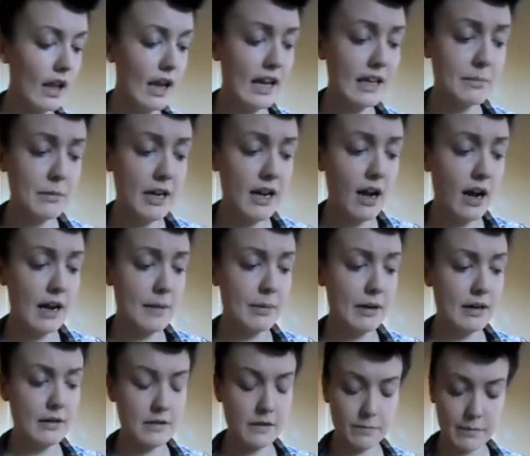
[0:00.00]
And my
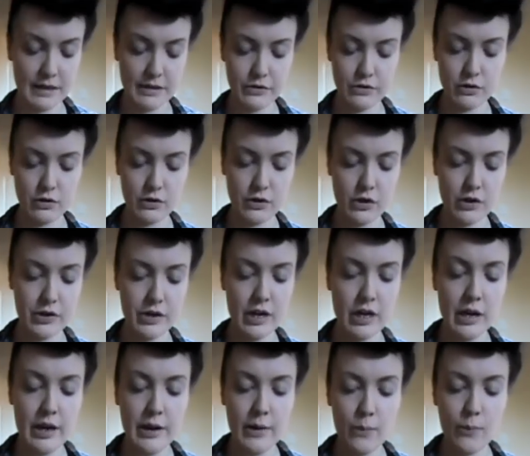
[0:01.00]
eyebrows have been drawn on
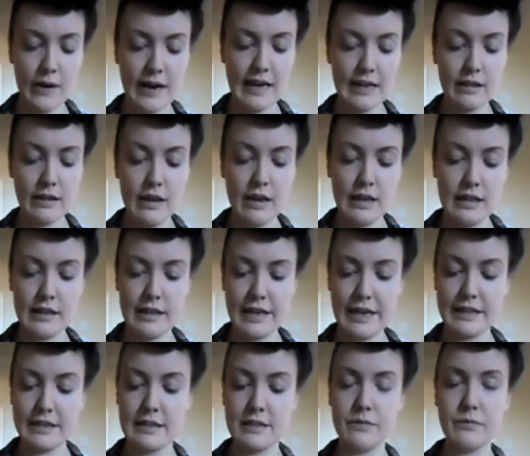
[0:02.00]
with
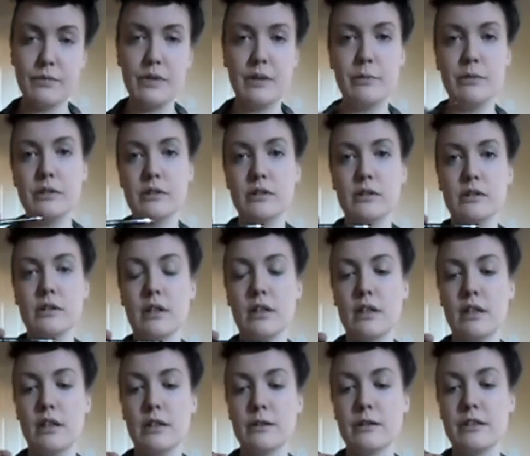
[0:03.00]
this Rimmel
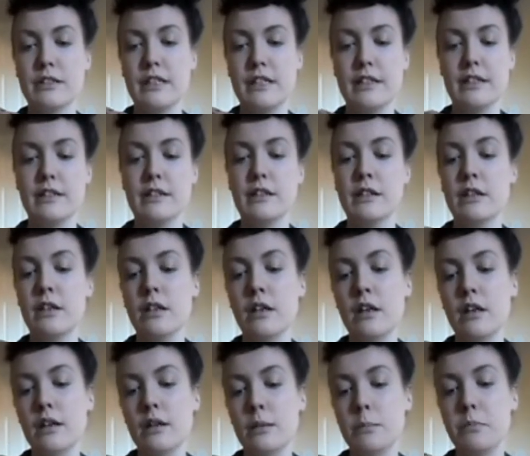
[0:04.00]
London
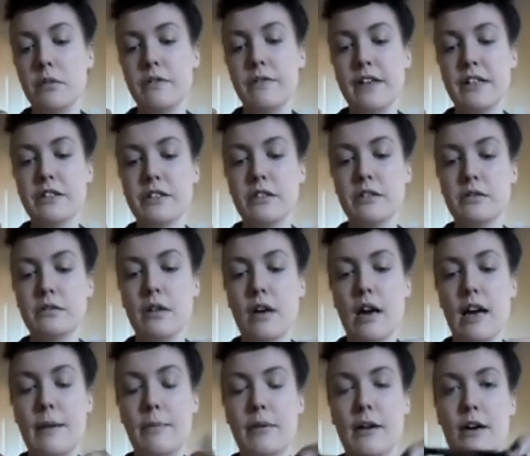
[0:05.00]
Professional
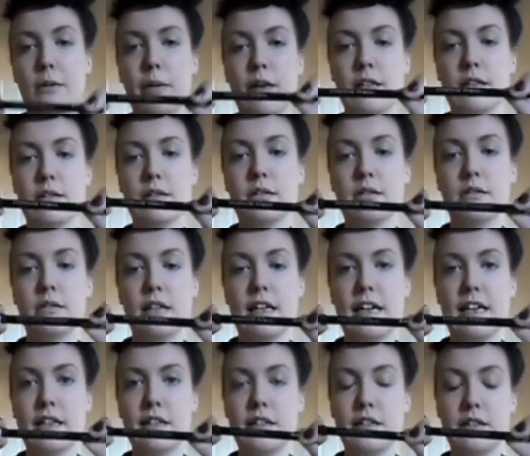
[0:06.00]
Eyebrow Pencil
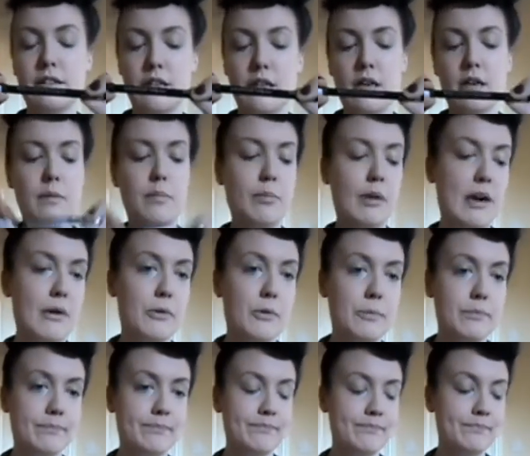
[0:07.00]
in dark brown.